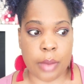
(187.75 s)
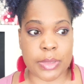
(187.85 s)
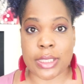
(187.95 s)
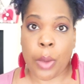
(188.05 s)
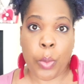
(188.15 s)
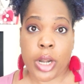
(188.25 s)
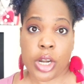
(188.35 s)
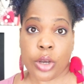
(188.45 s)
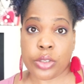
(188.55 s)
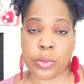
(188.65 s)
Someone
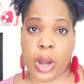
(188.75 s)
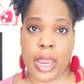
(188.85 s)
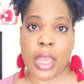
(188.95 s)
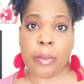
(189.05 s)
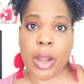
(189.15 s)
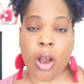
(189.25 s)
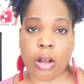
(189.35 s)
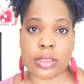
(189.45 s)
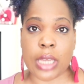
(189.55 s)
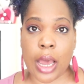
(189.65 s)
knows where I am at
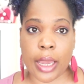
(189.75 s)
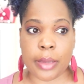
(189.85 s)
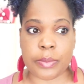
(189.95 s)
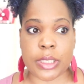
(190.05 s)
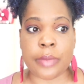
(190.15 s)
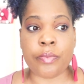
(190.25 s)
all times.